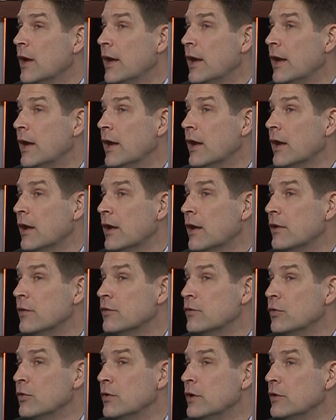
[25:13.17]
and
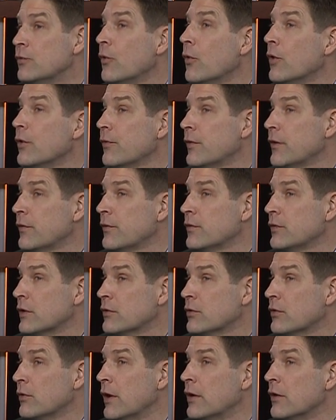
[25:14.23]
to these 4th, 5th,
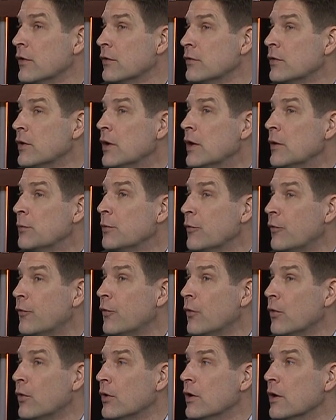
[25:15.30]
6th graders
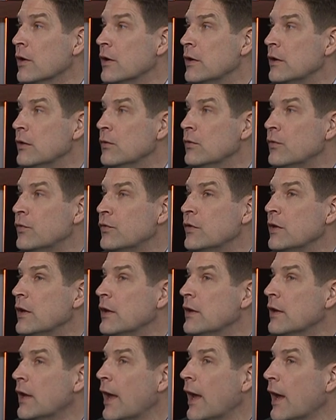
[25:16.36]
before you've
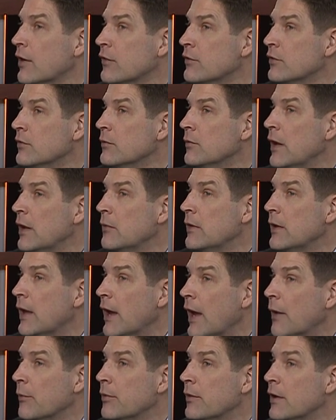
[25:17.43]
seen action maybe
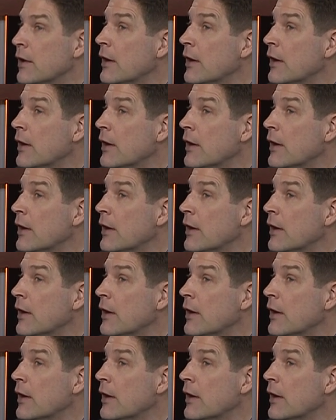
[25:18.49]
happen?